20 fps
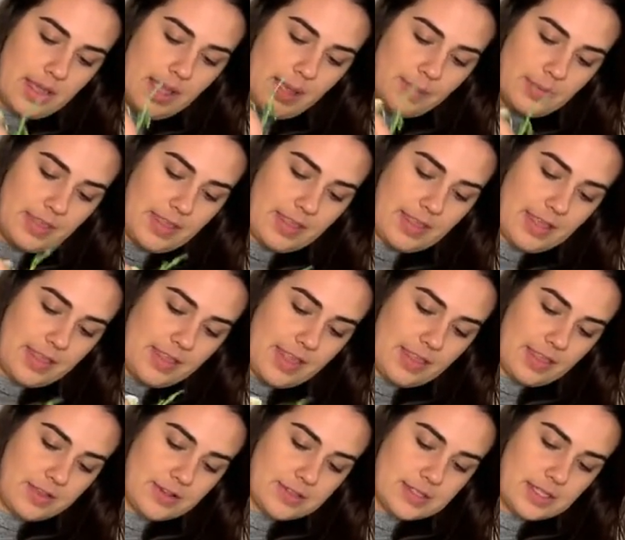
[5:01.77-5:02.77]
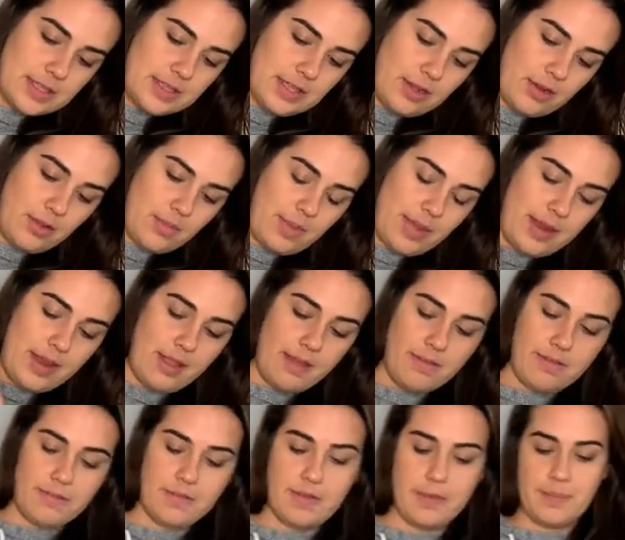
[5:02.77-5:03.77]
I'm thinking that there's a little bit
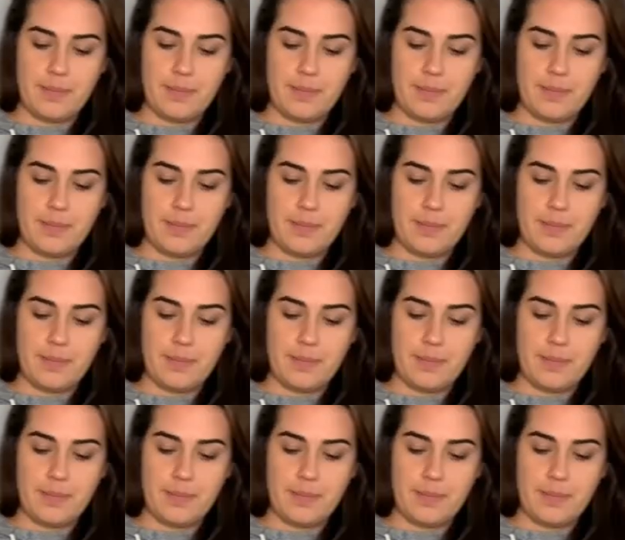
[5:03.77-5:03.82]
of